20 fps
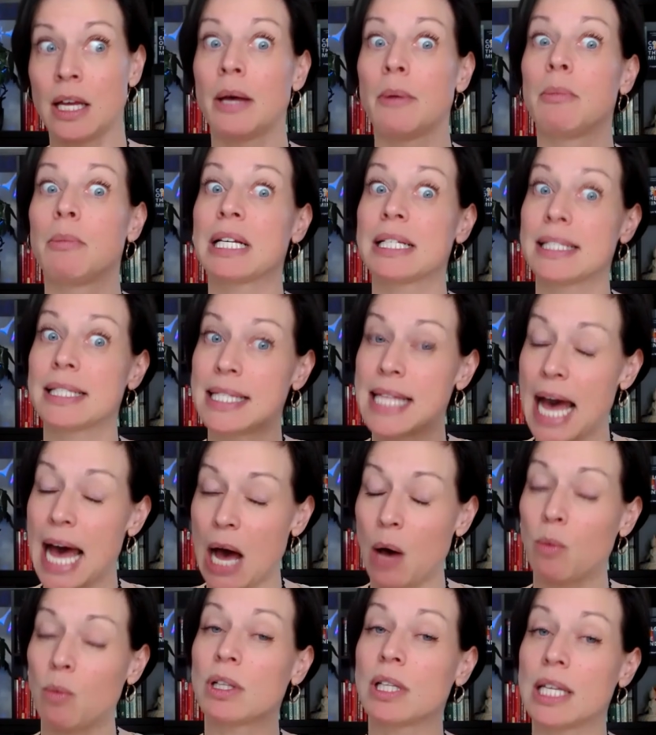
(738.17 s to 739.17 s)
because
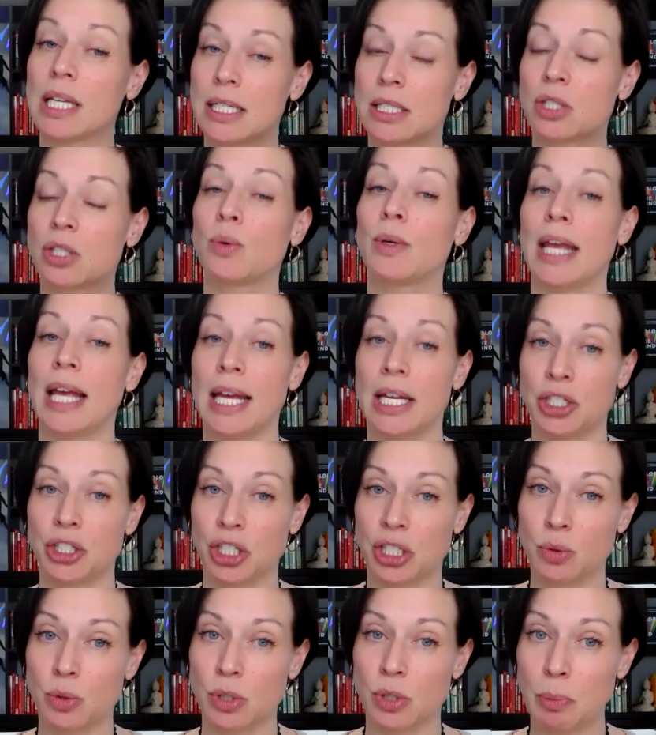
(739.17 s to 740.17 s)
that will lead us to an
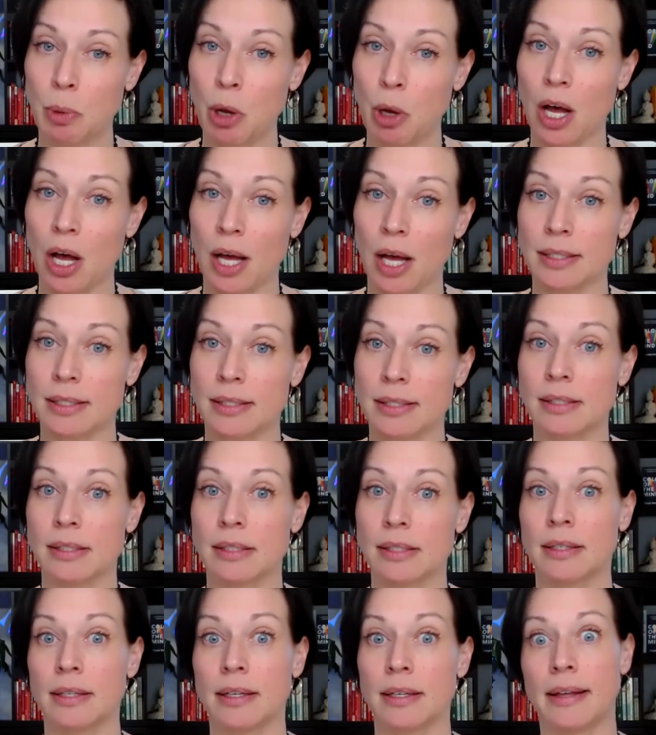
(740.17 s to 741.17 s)
anxious response.
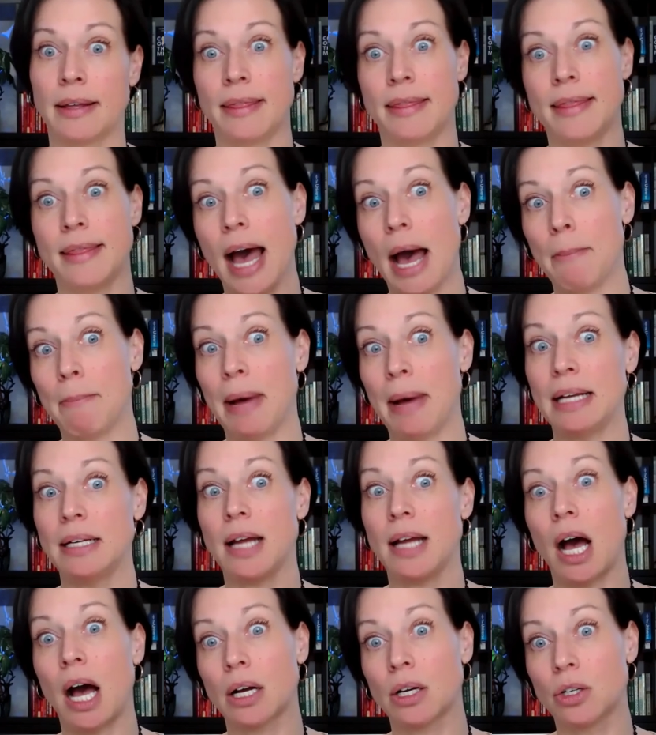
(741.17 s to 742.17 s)
And that might
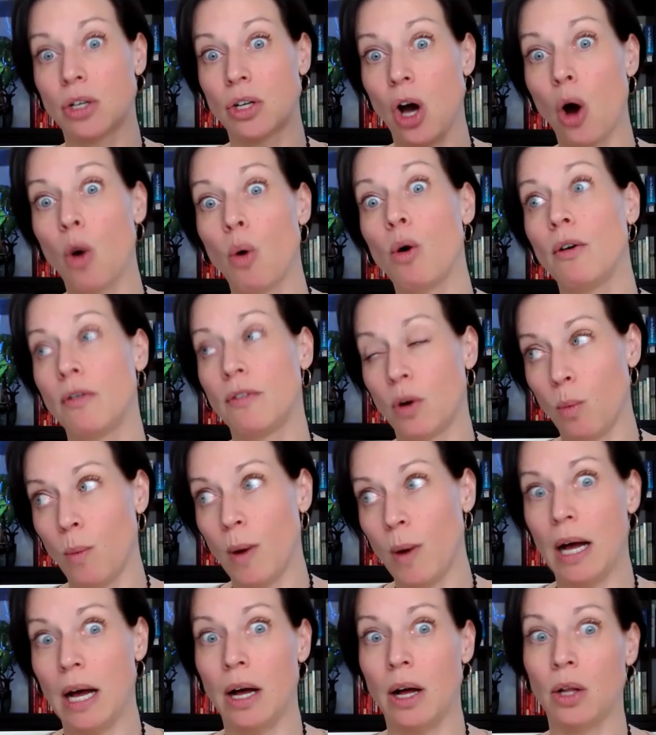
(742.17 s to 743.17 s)
not go over
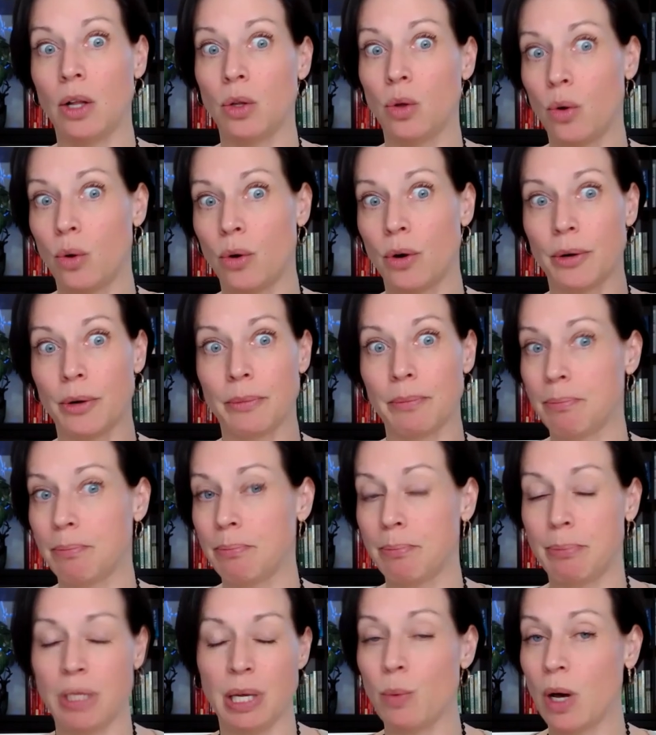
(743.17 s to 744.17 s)
well or
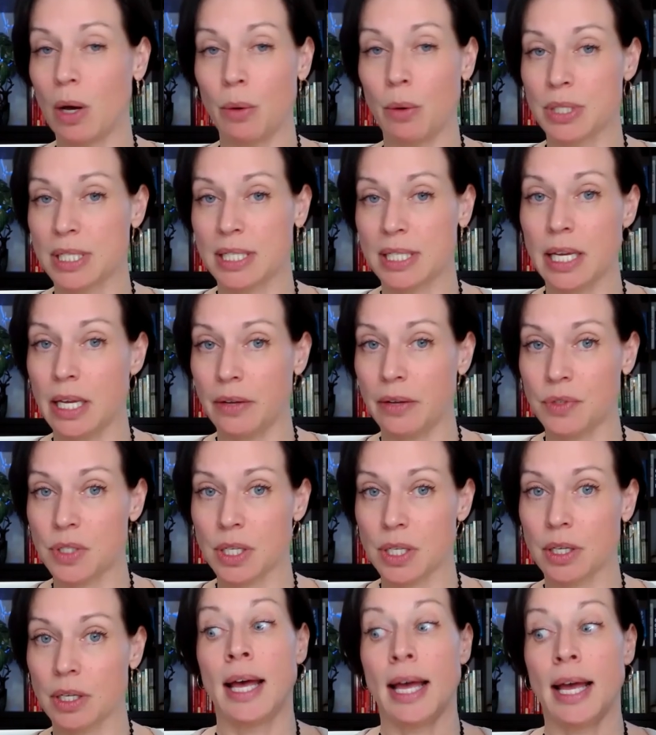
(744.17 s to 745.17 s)
be well received.
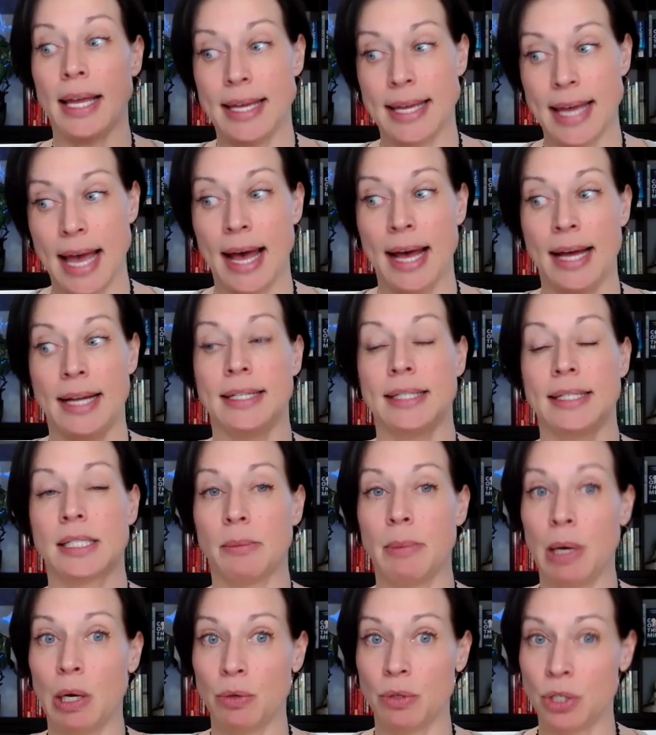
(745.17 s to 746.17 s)
Again, it's
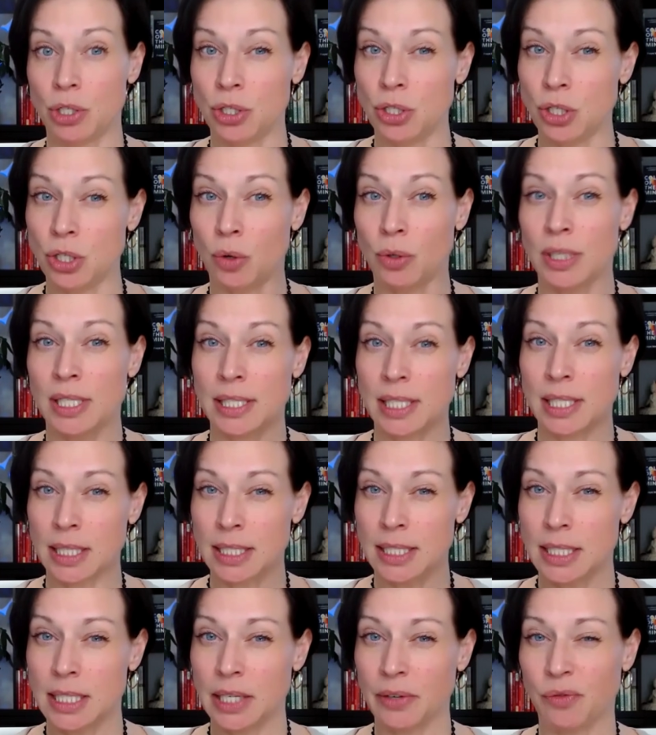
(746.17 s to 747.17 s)
about noticing the
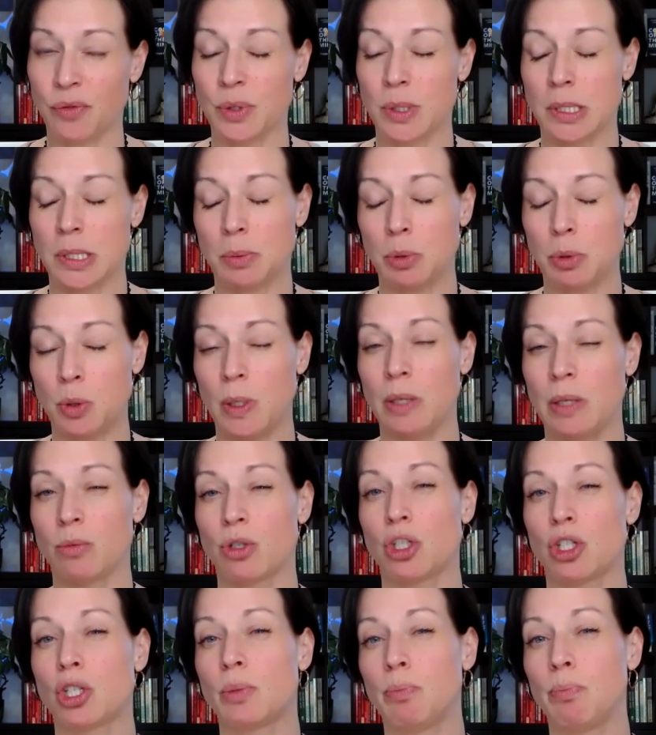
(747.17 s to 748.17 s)
difference between
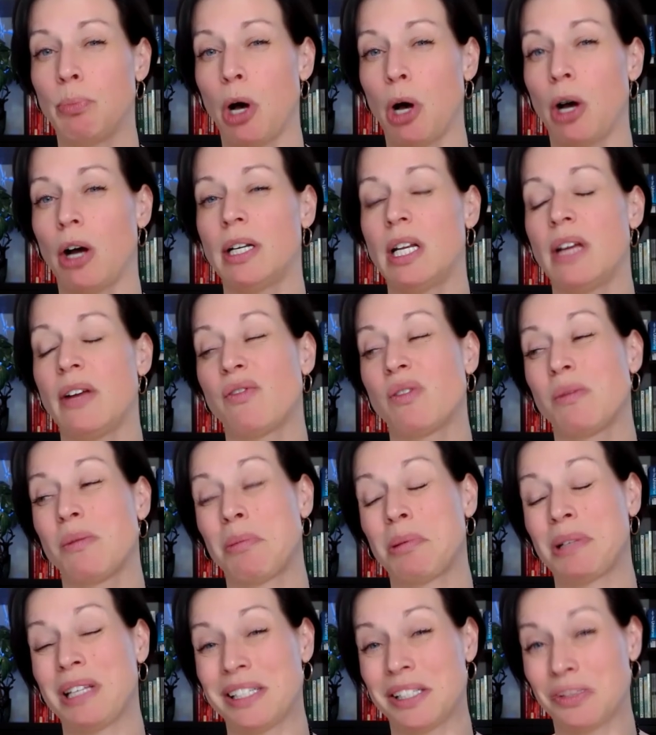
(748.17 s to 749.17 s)
responding from a
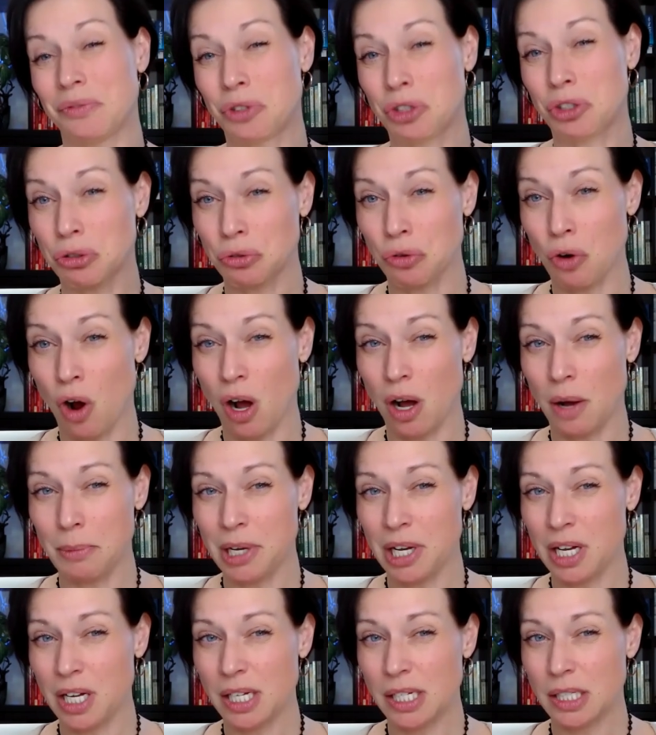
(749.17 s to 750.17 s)
place of
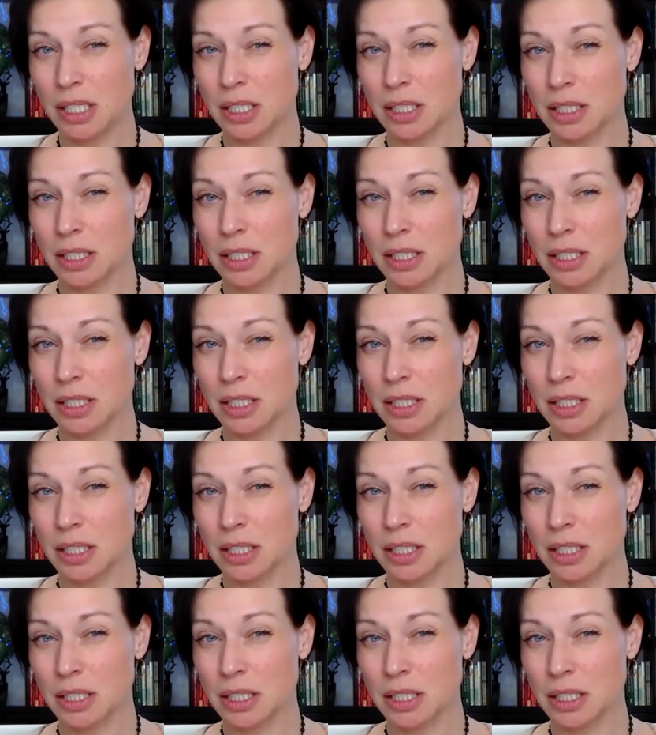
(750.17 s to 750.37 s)
trauma